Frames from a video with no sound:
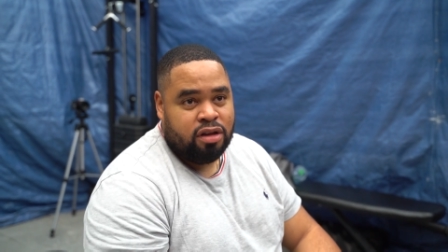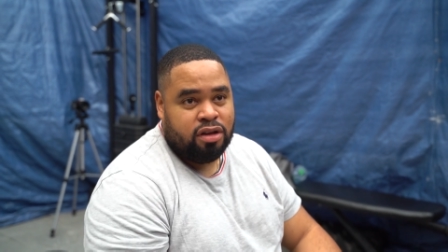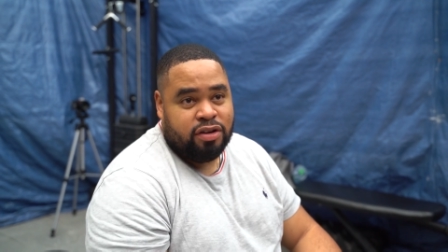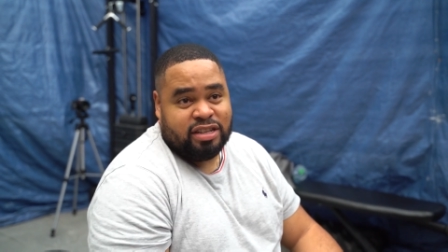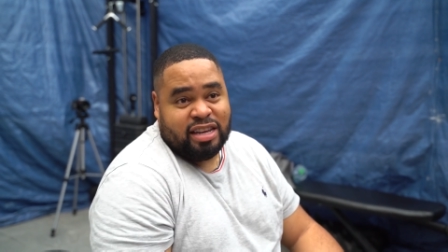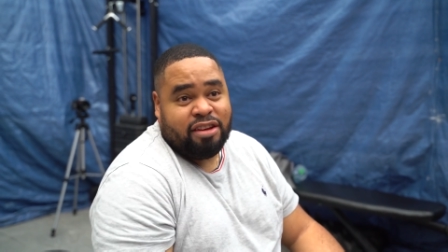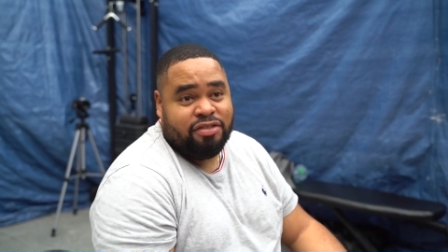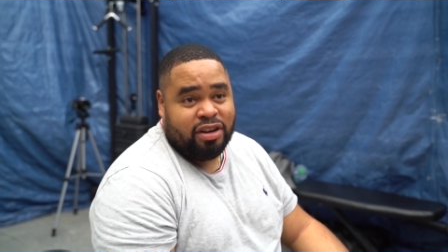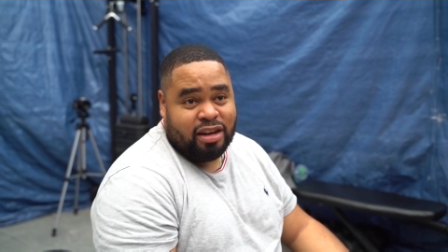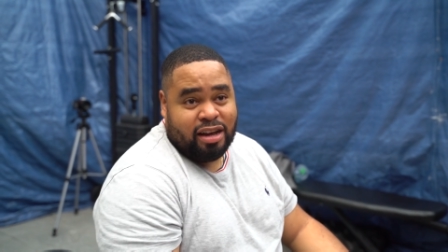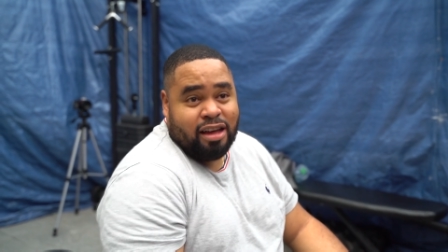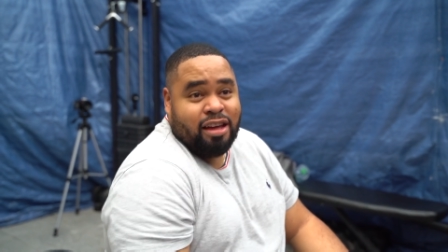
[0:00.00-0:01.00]
You know, it's
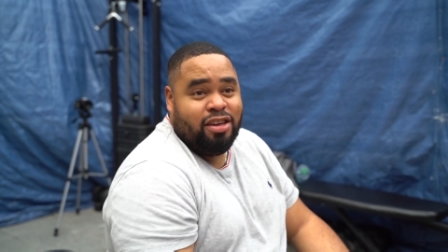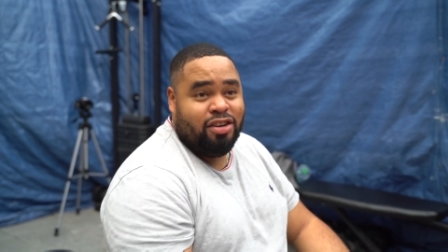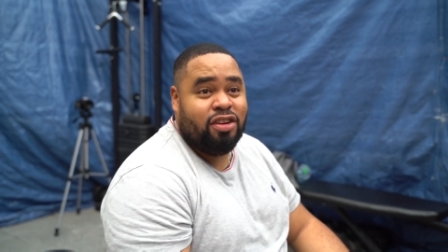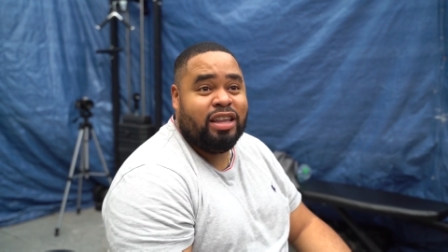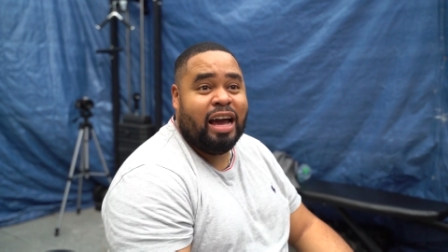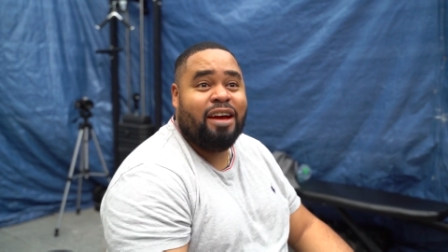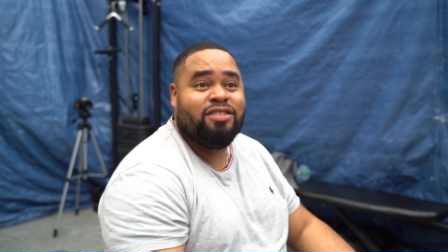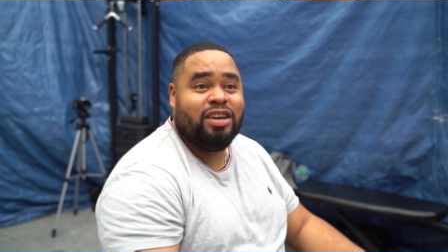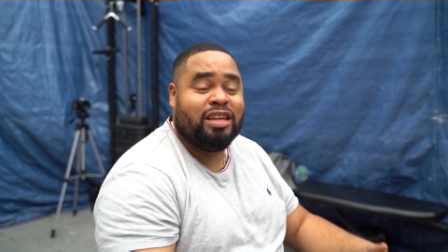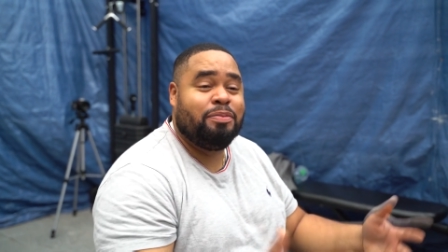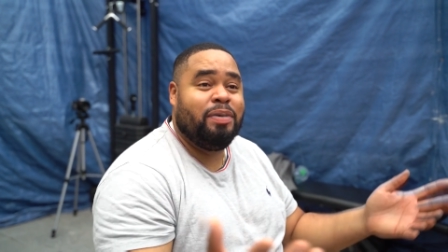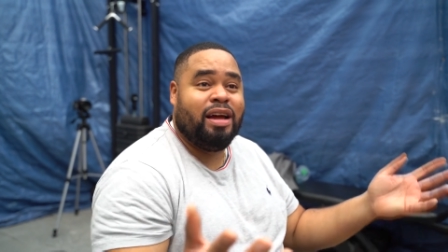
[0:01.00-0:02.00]
Africa. You know, they have to
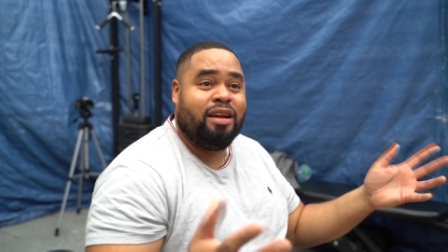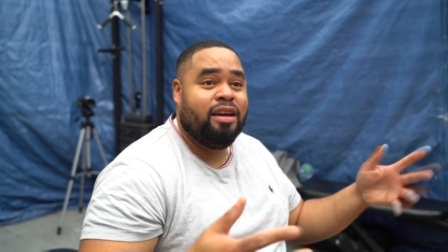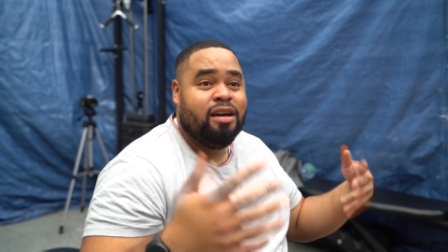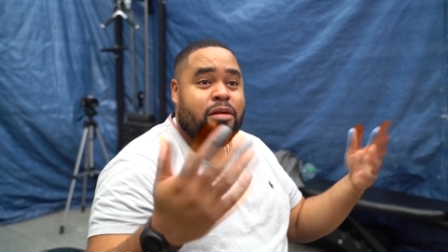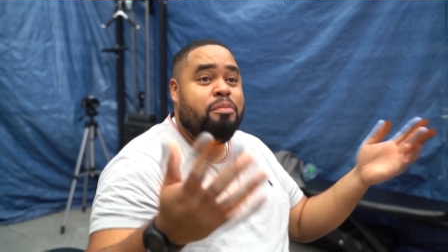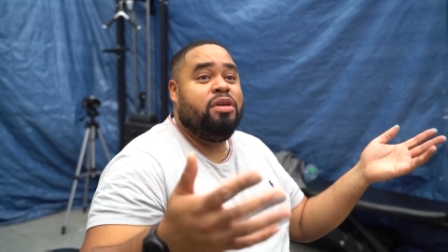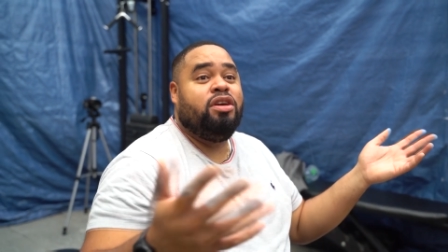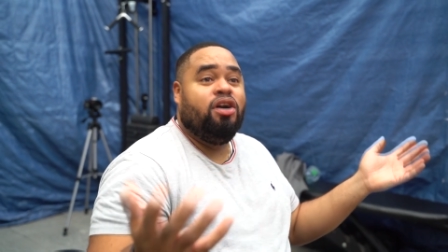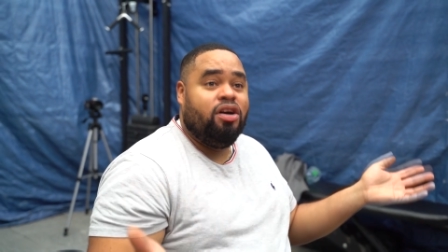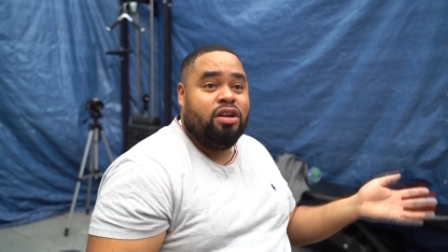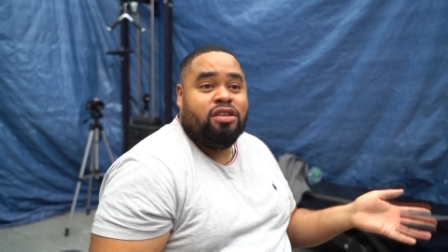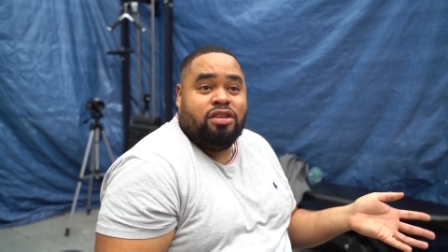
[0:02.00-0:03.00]
expand yeah,
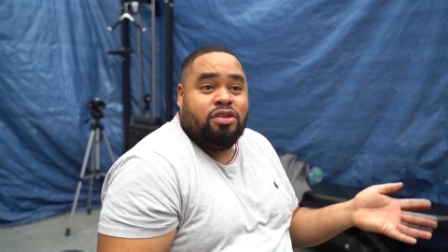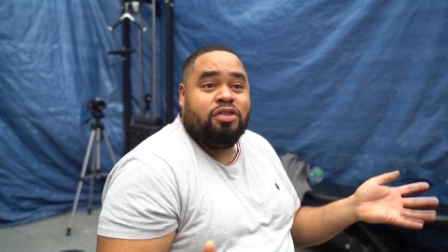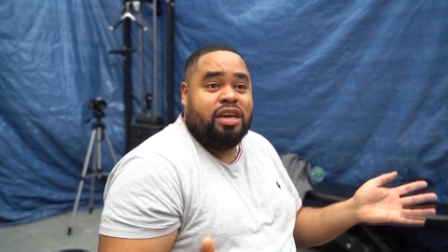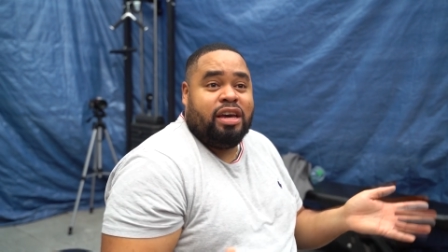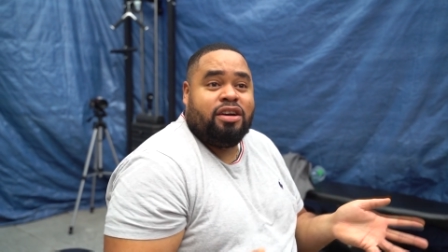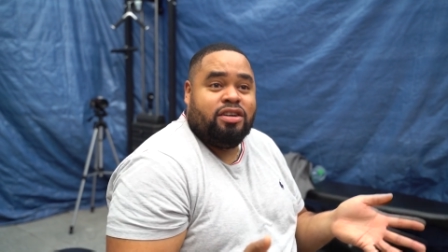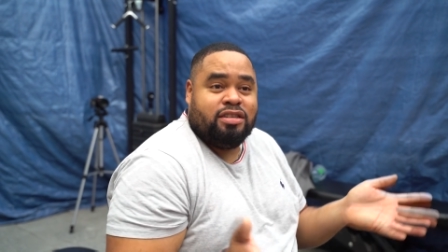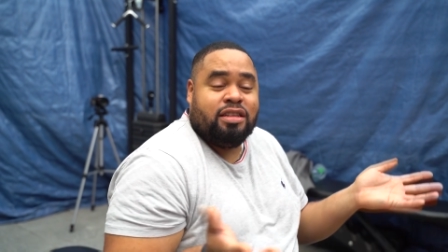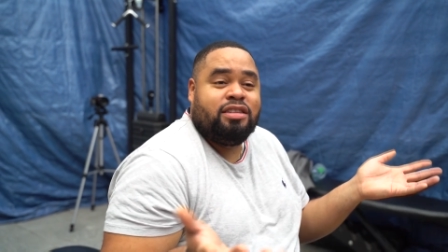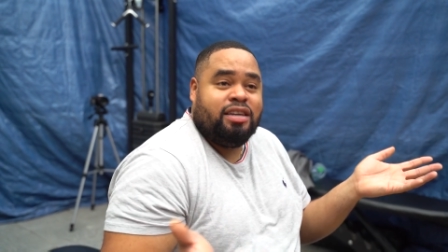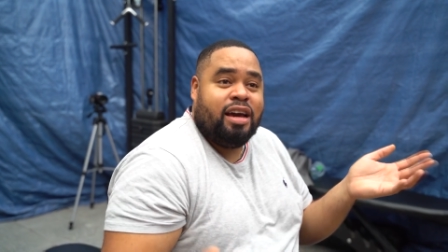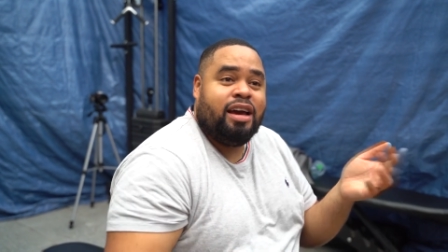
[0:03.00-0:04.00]
beyond yeah. the U K, because
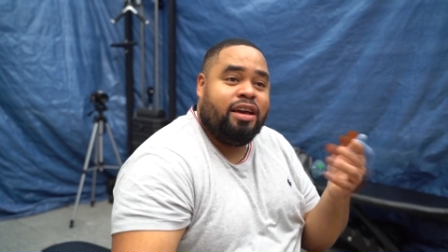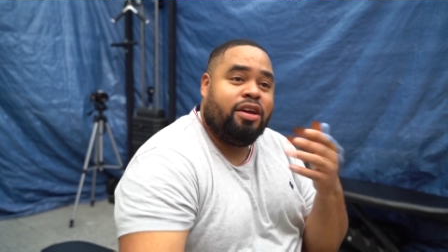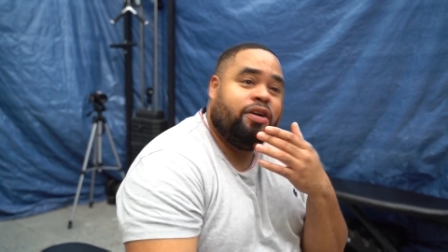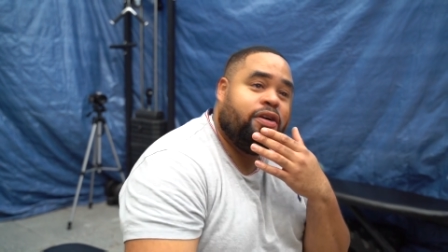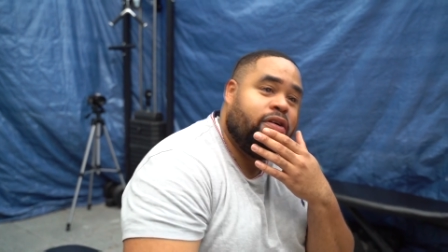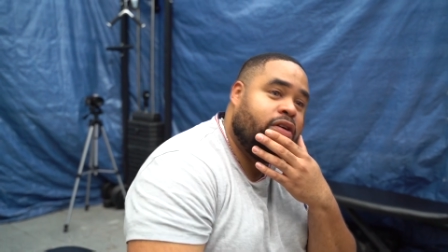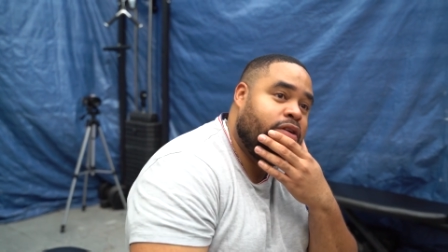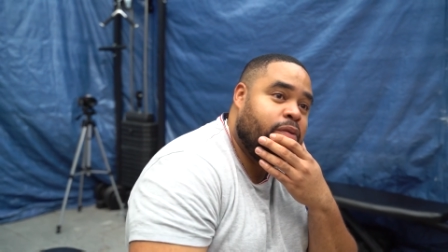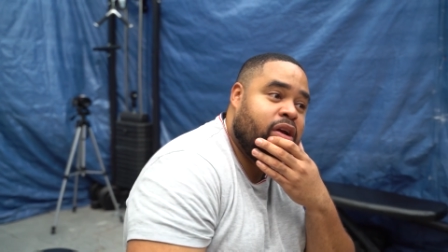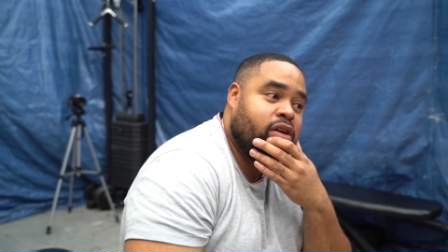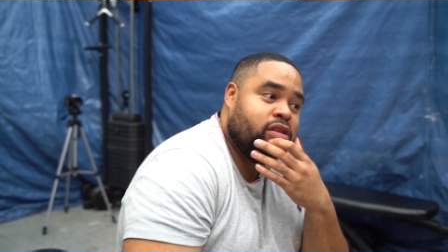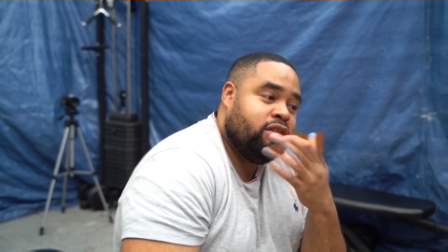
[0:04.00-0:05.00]
it's yeah, you know, yeah. or
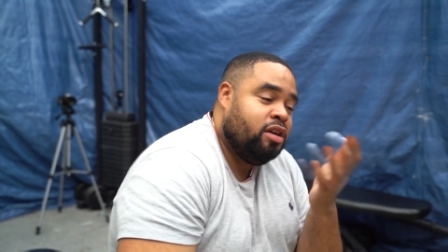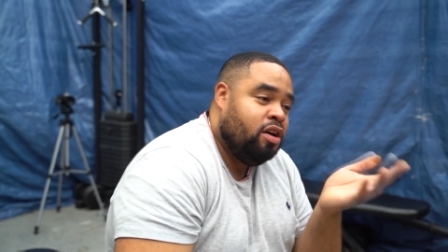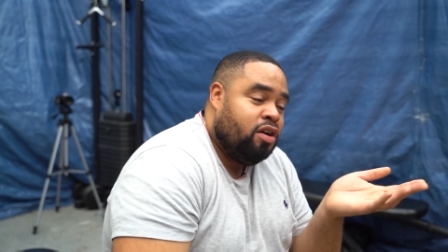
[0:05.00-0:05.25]
where does